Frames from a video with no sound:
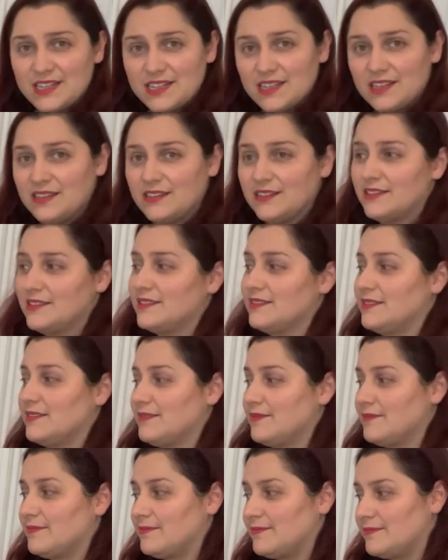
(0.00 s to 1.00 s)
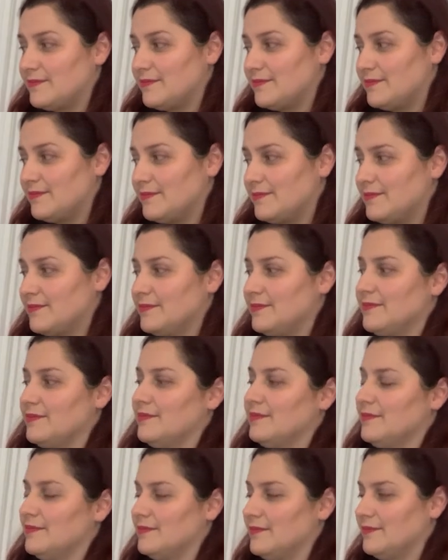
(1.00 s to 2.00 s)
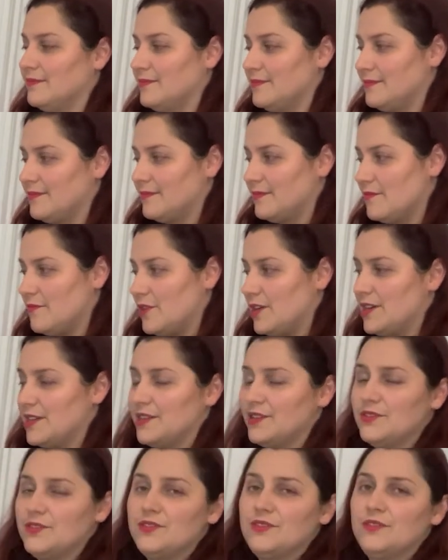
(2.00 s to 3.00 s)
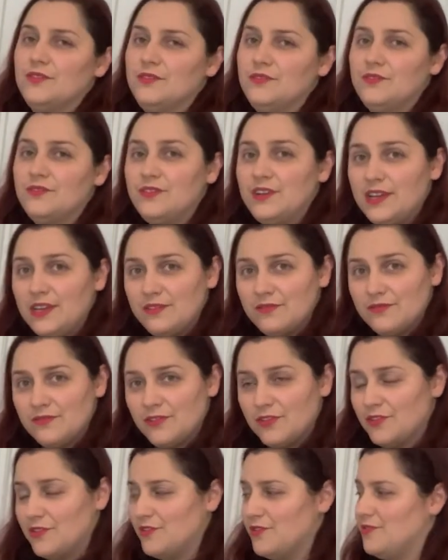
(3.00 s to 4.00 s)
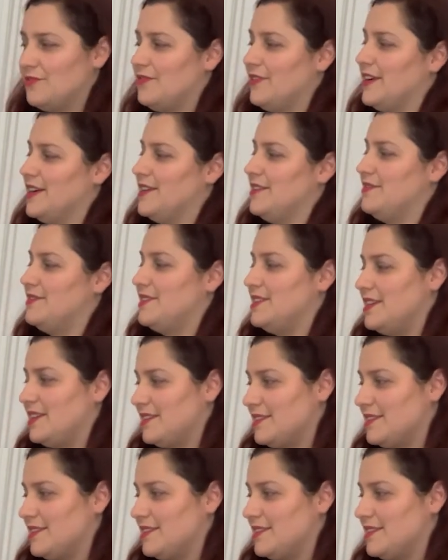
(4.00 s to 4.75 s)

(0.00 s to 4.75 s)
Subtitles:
1, 2, 3, 4, 5, 6.